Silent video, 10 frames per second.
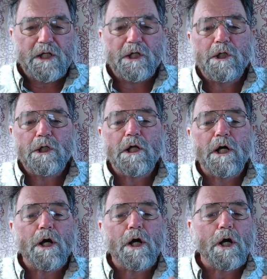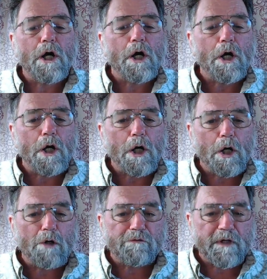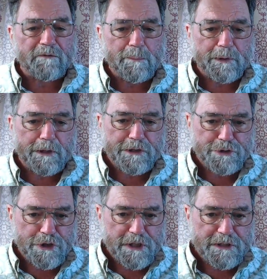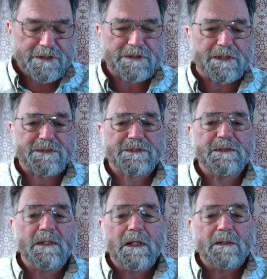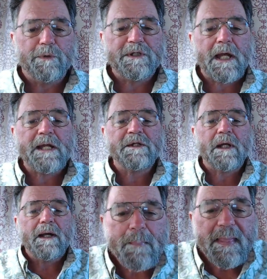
love everybody Jesus within the,